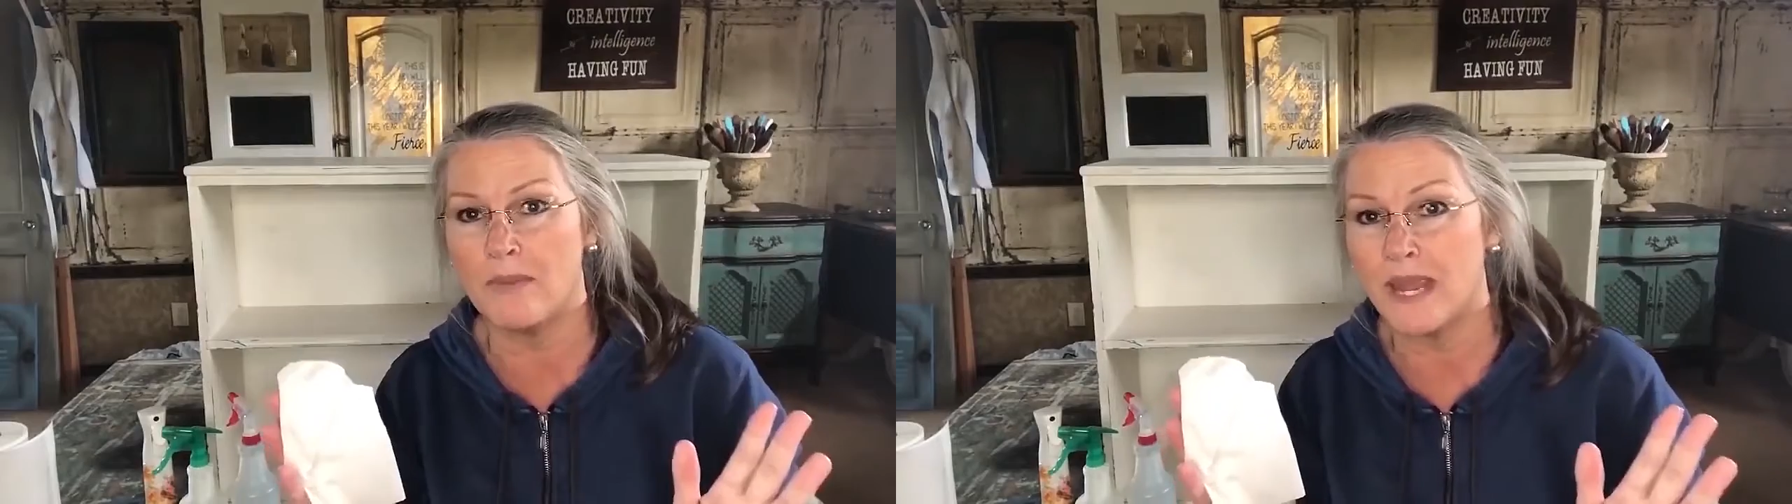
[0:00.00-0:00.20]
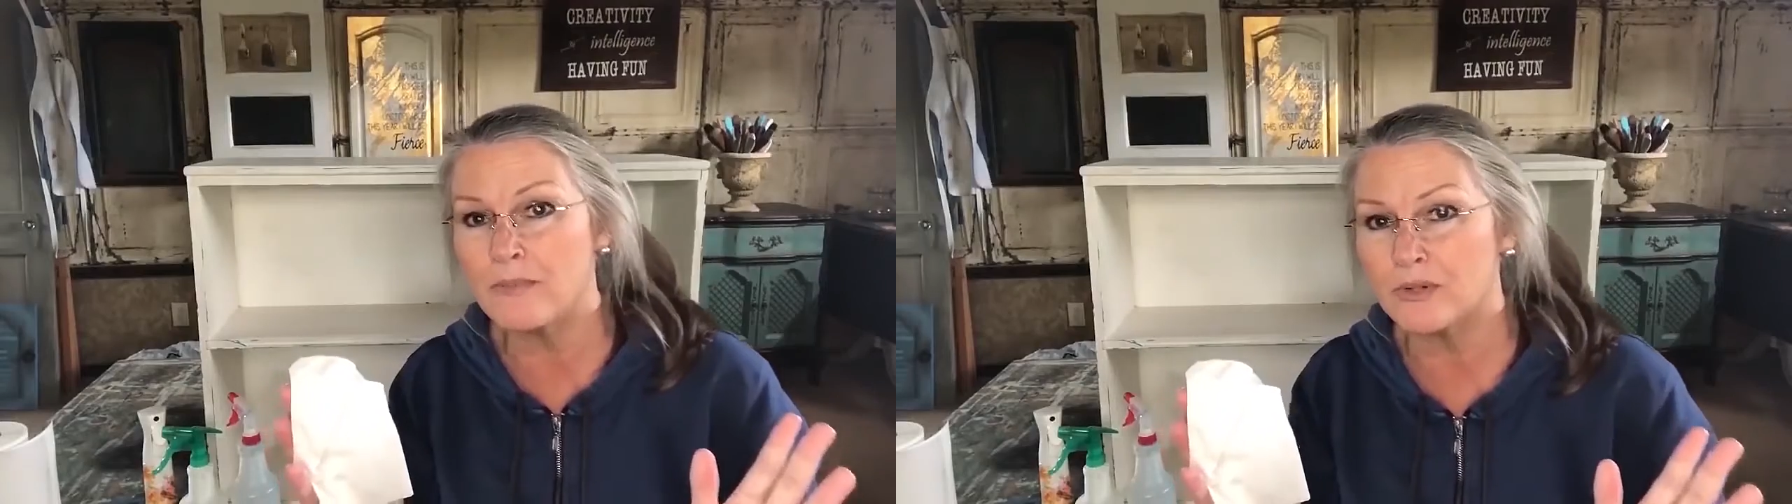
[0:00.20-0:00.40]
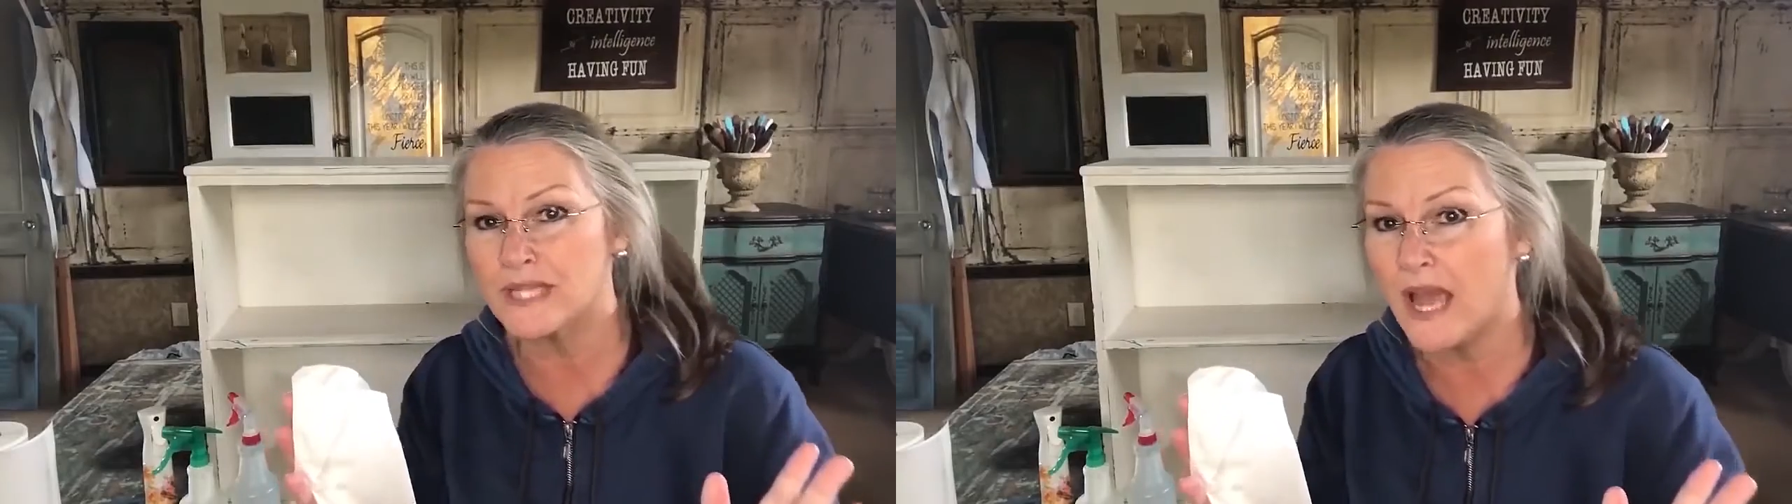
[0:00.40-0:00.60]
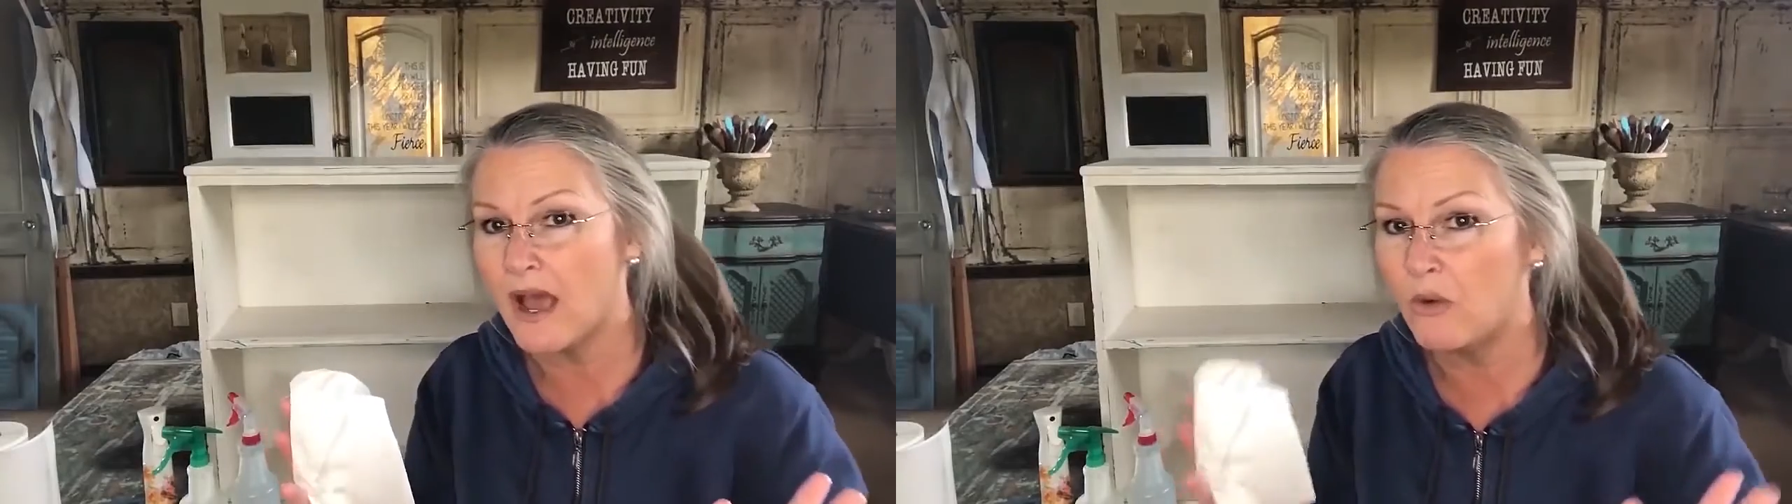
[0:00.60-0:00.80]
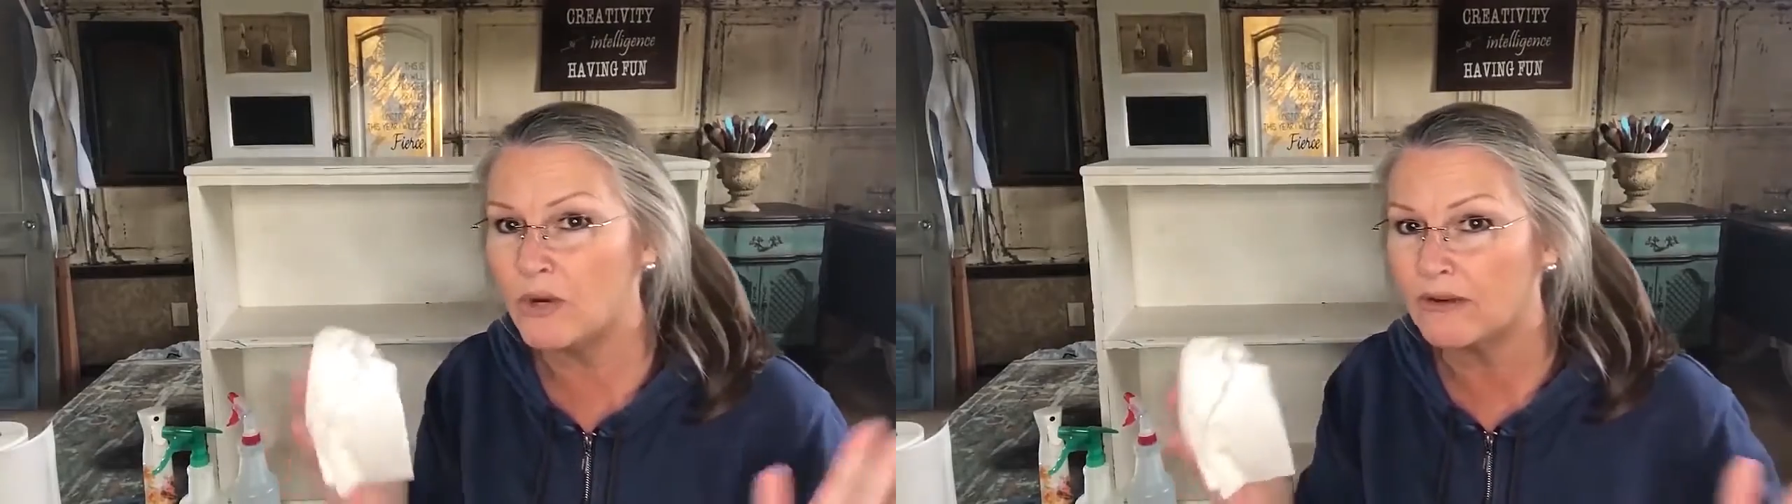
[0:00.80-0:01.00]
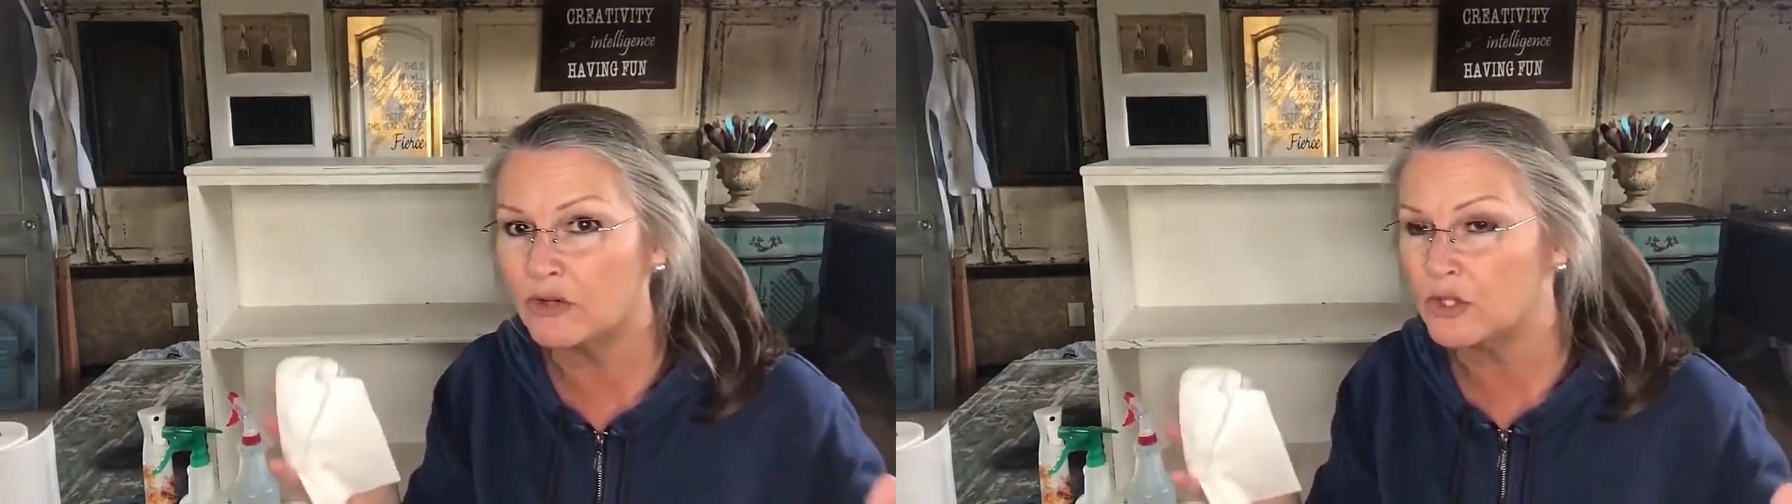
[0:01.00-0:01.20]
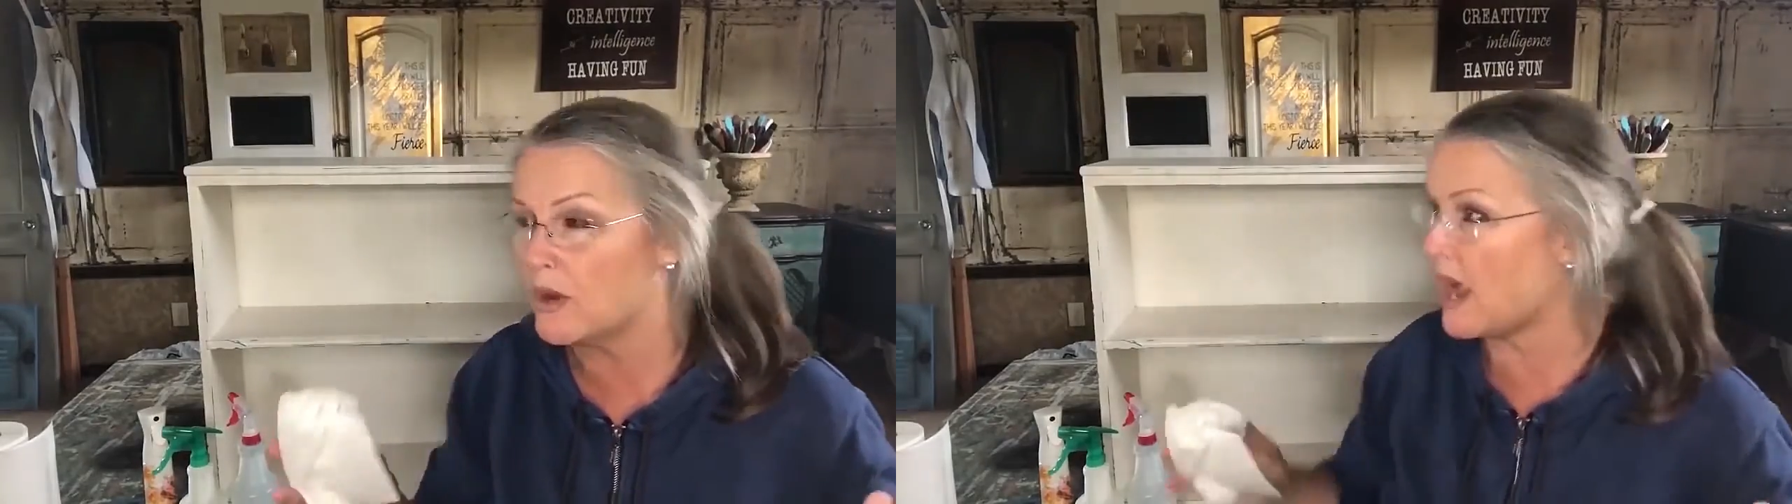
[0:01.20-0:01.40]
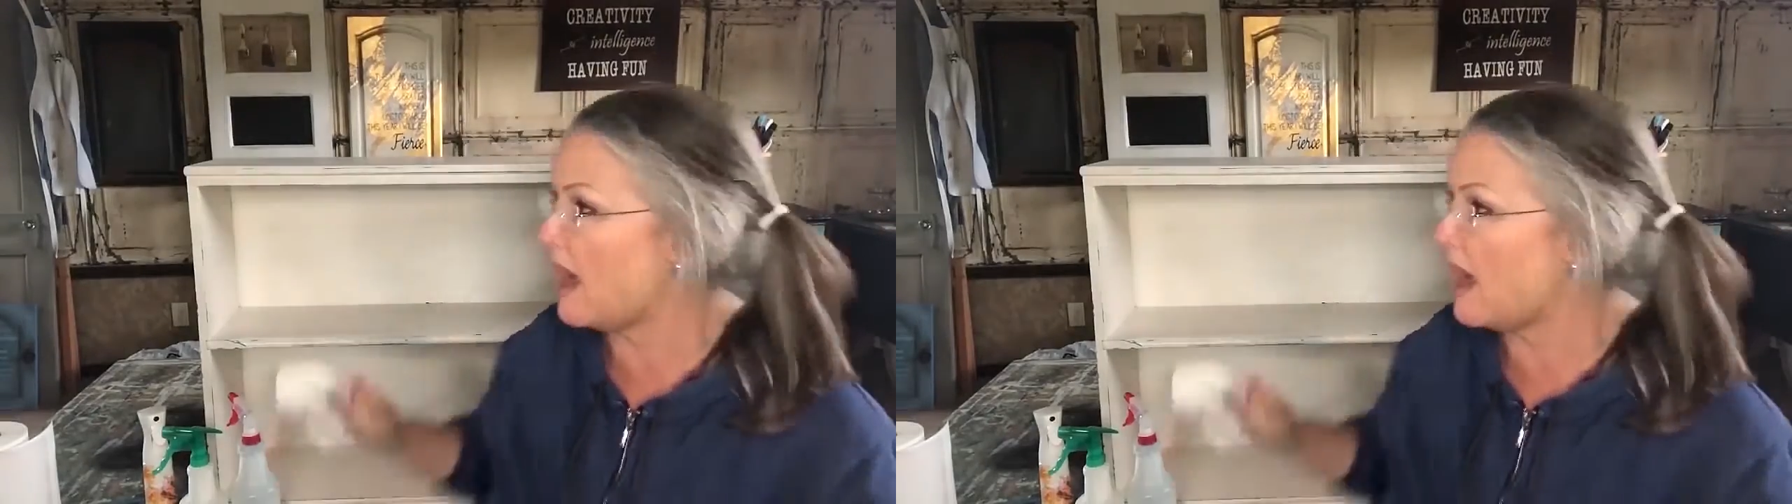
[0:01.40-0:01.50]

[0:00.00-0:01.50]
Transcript: paper towel, whatever you